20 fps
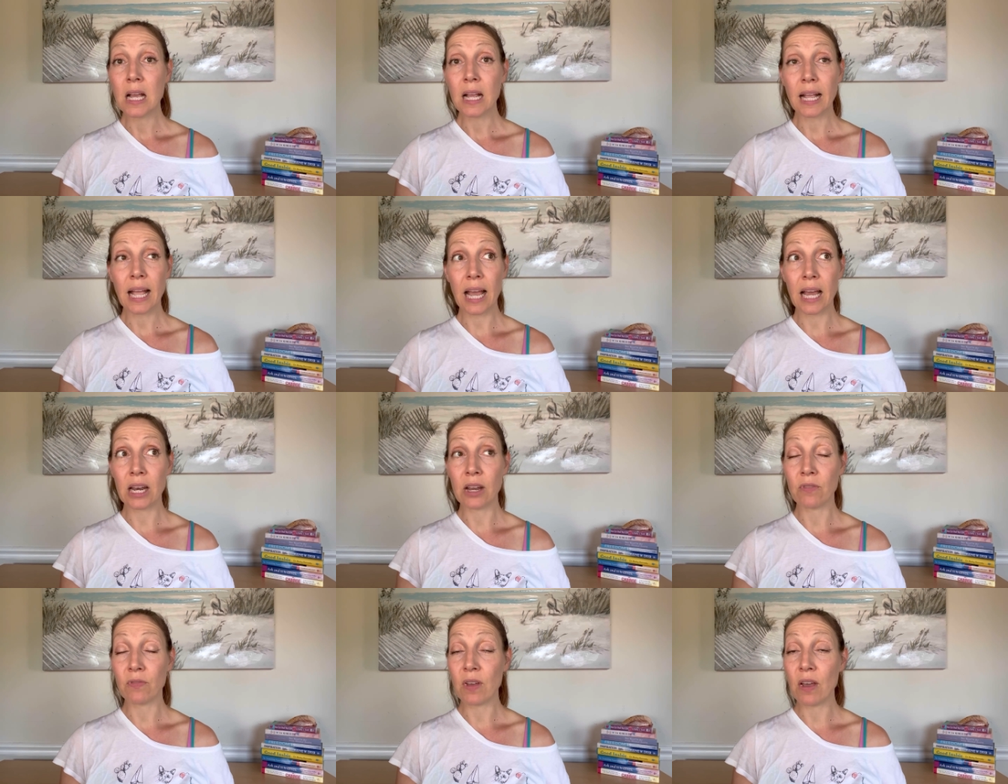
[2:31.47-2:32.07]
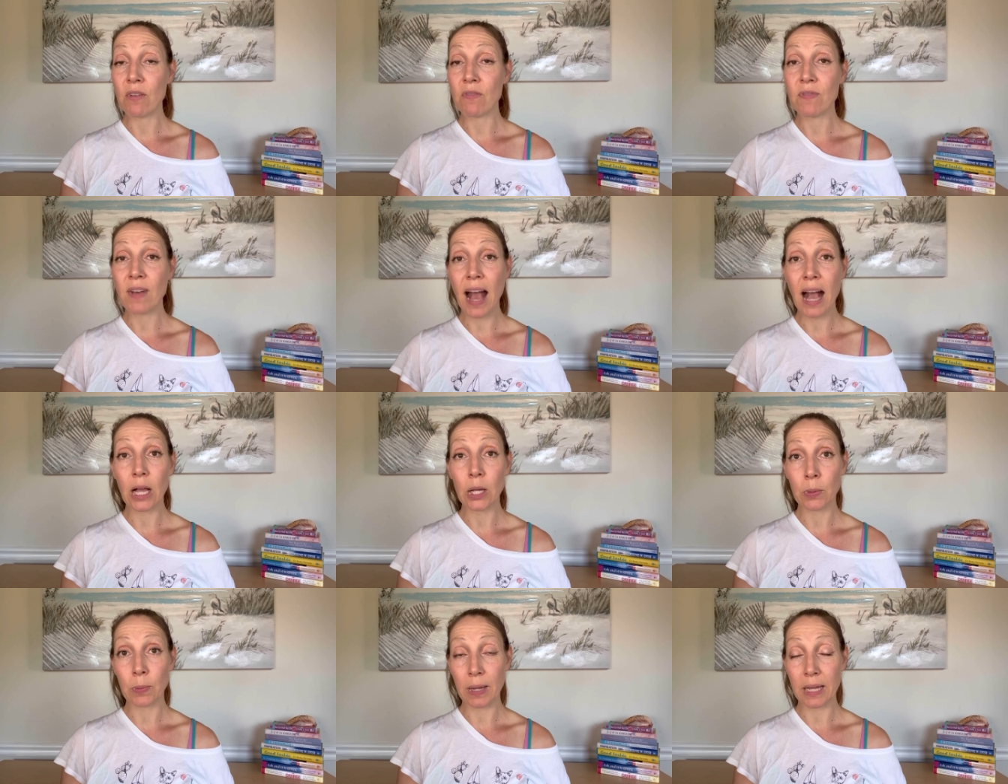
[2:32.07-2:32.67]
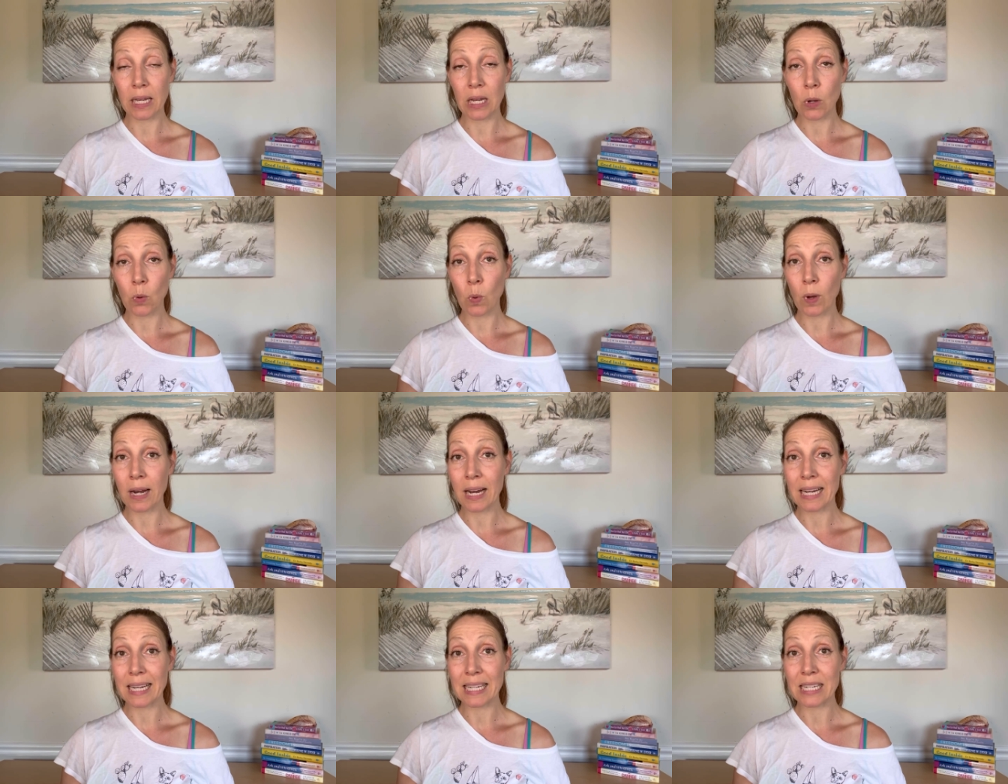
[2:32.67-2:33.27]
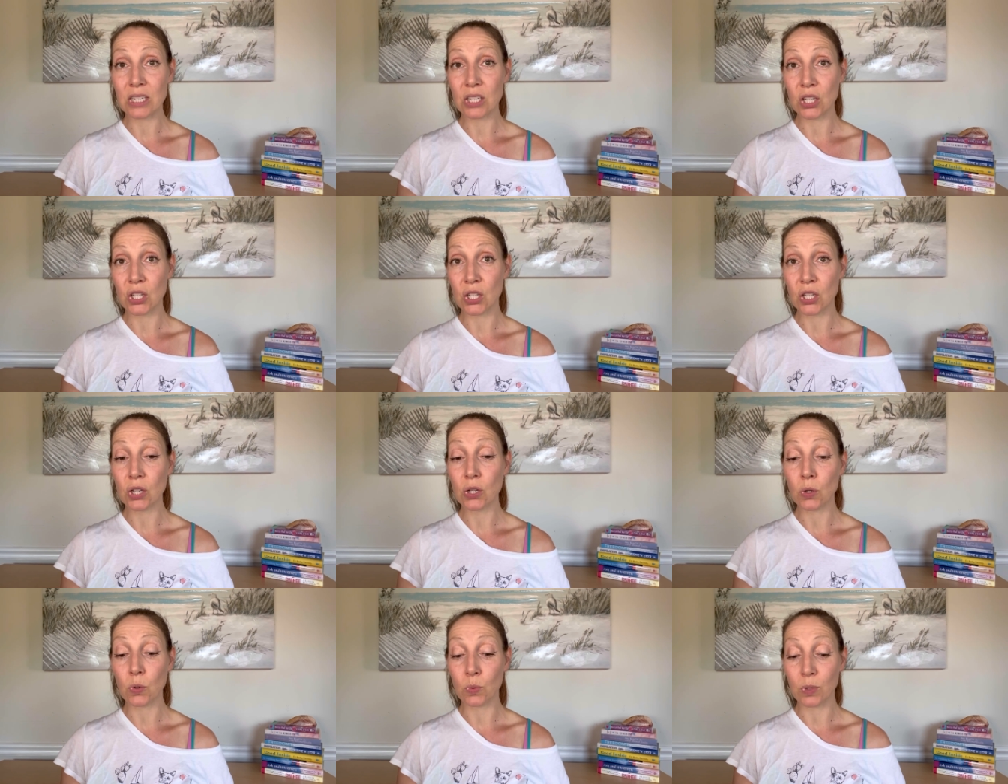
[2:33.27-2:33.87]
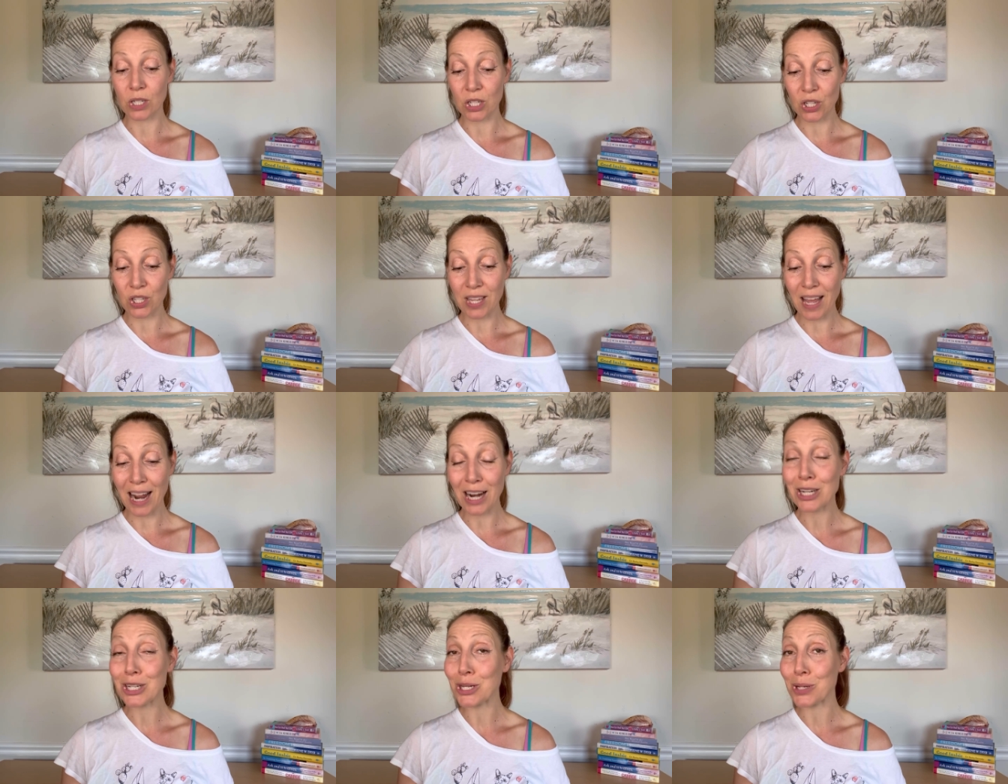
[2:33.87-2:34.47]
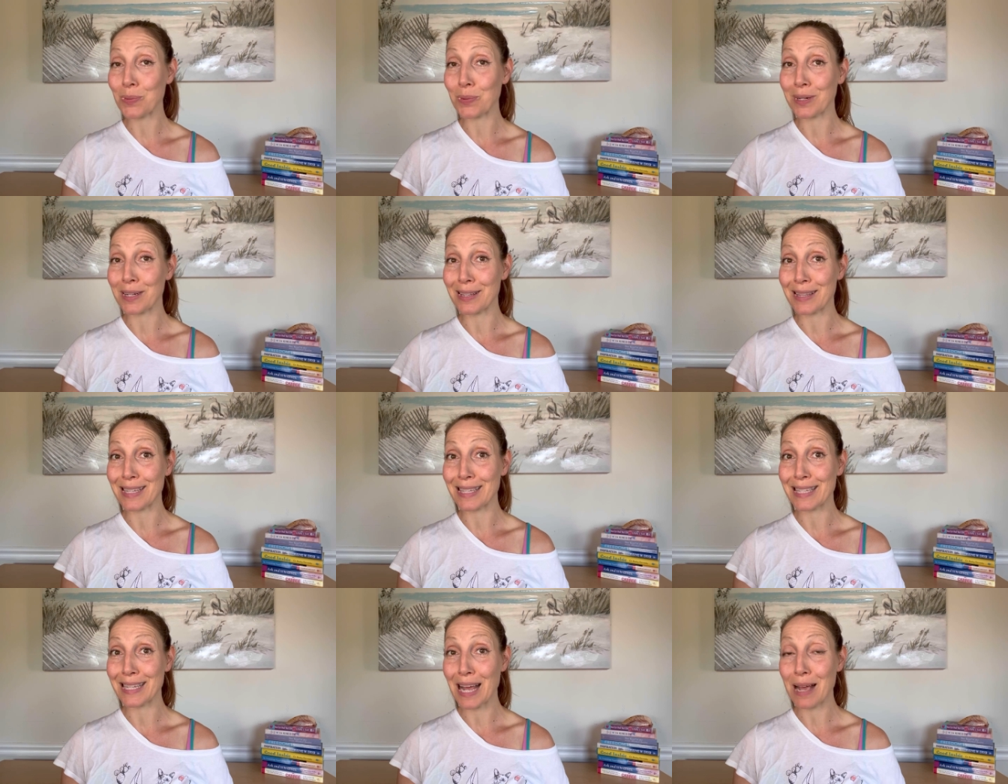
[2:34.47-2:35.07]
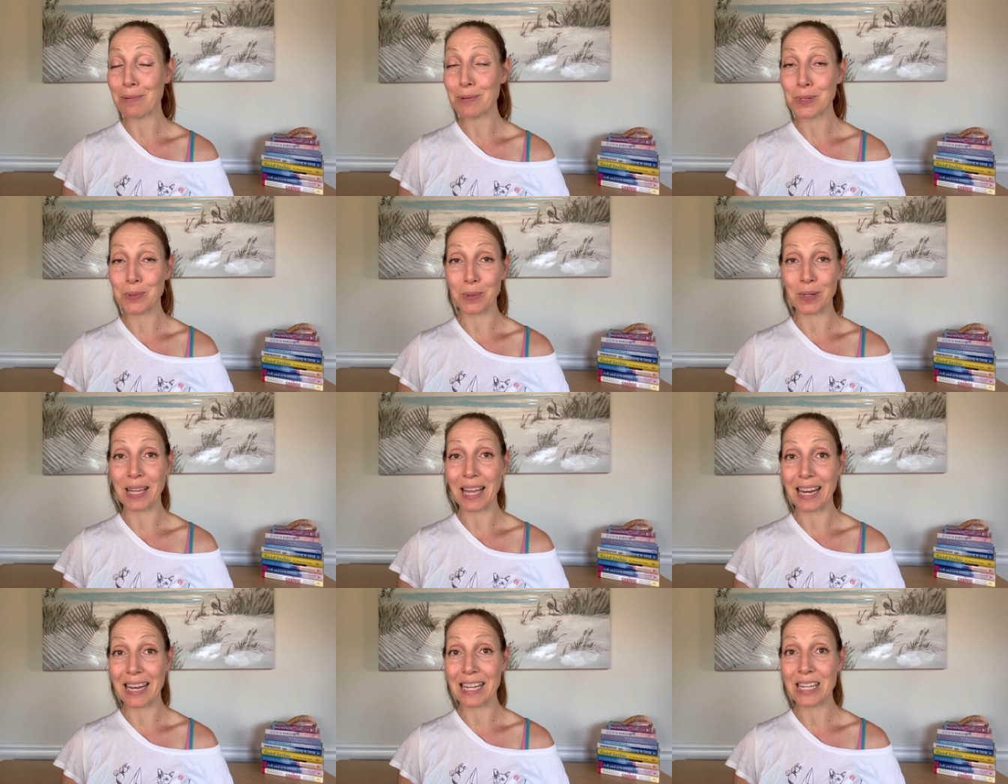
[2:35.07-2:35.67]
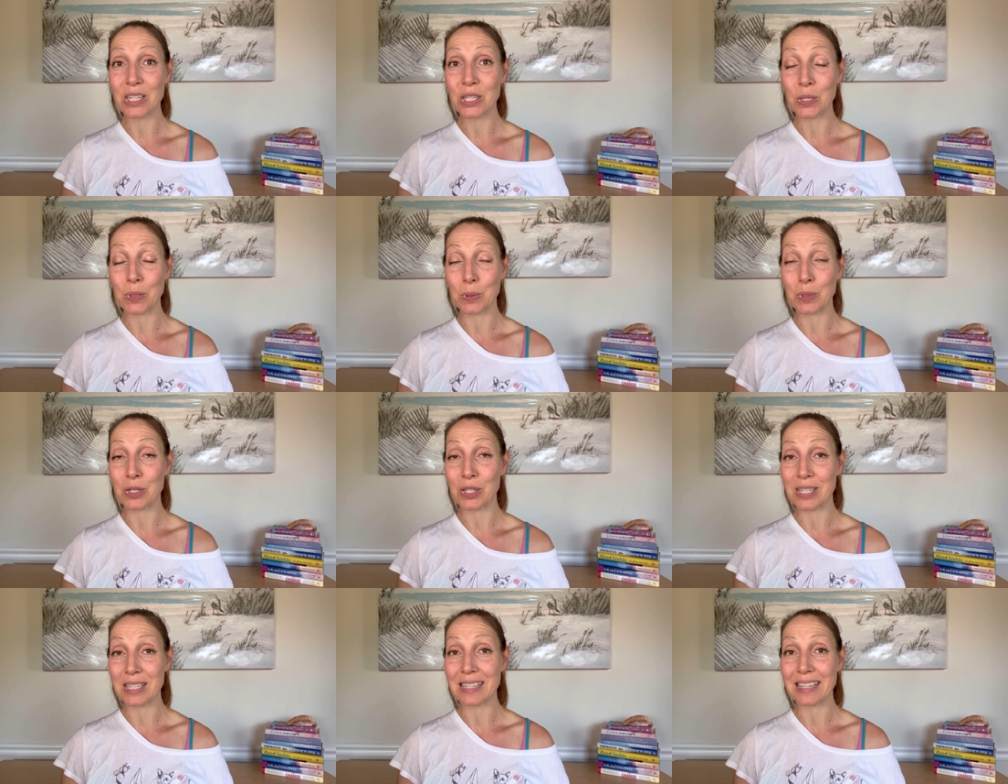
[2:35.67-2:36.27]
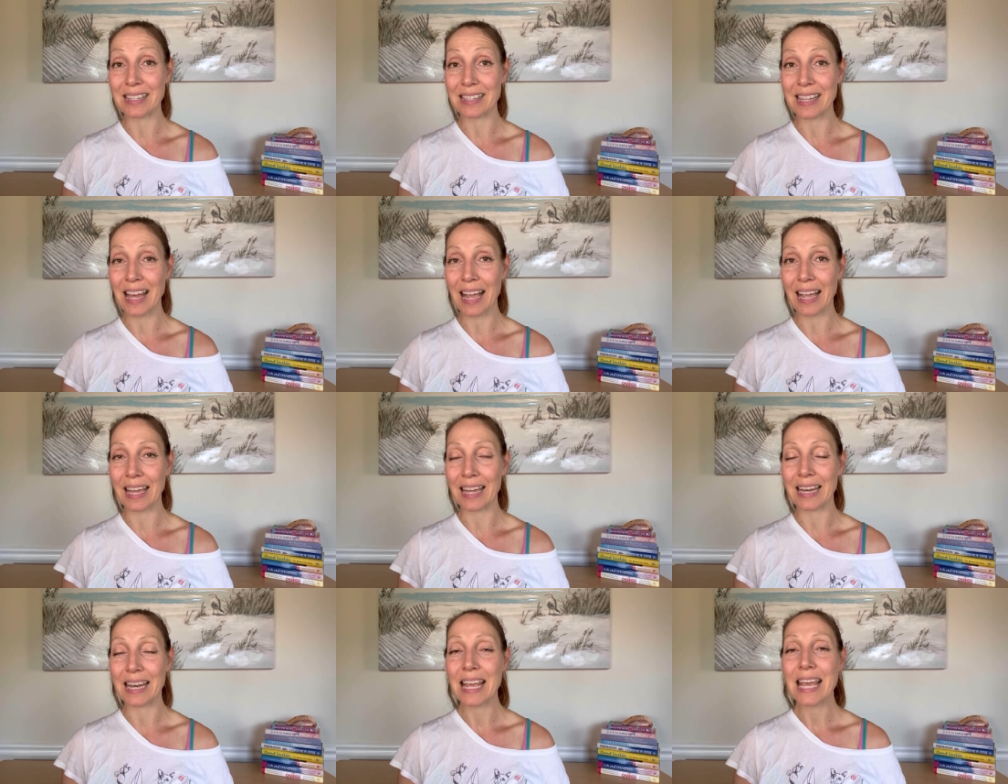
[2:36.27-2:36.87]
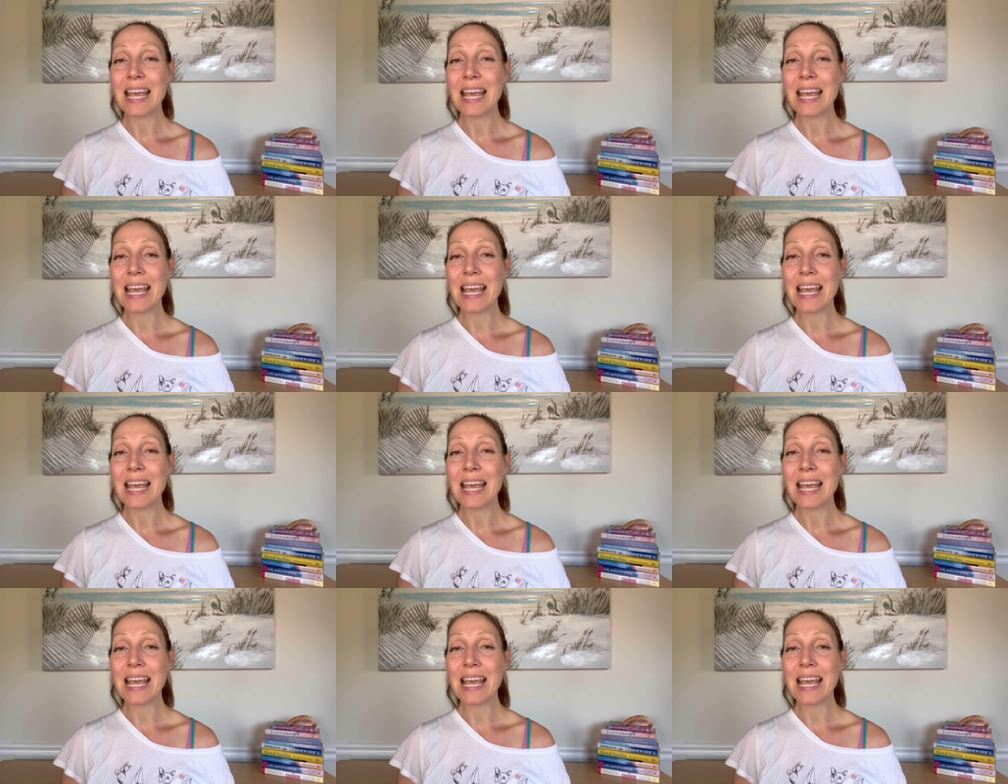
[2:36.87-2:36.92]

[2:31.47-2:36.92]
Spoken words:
kind of evaluating what I need to do, which is actually one of the steps we'll get into in just a second,